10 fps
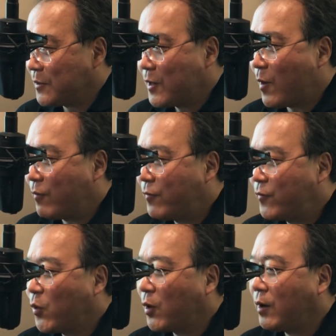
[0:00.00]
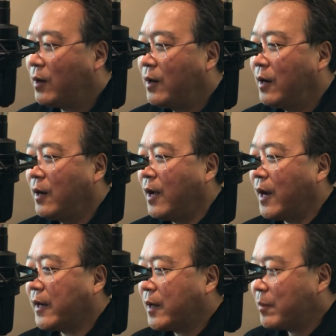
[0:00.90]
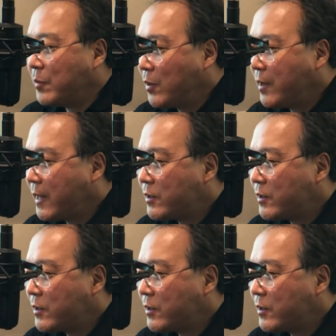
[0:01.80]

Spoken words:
you know, for a community